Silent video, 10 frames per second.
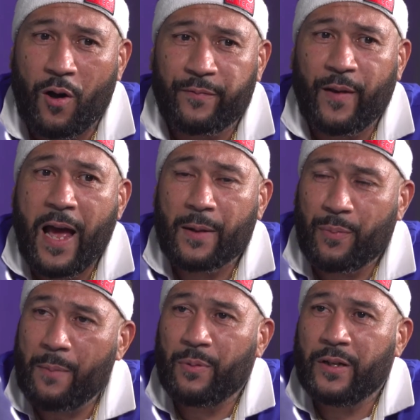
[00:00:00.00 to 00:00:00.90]
flag
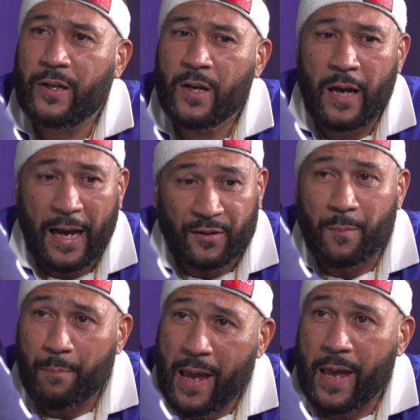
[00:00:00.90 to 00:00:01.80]
properly as a
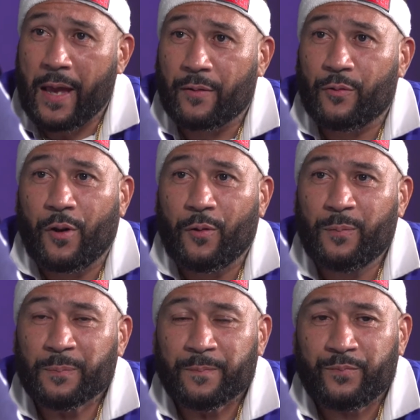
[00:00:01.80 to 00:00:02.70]
man. You know,
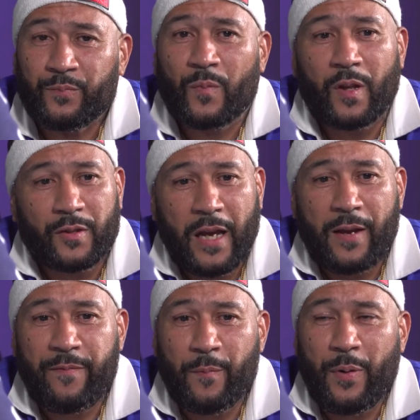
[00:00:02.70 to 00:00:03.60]
the same
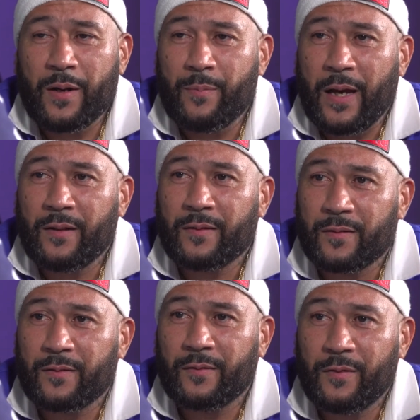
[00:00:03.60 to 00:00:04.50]
for Pun, man.
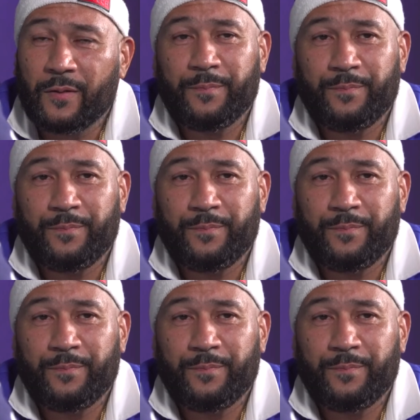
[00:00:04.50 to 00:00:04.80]
You know.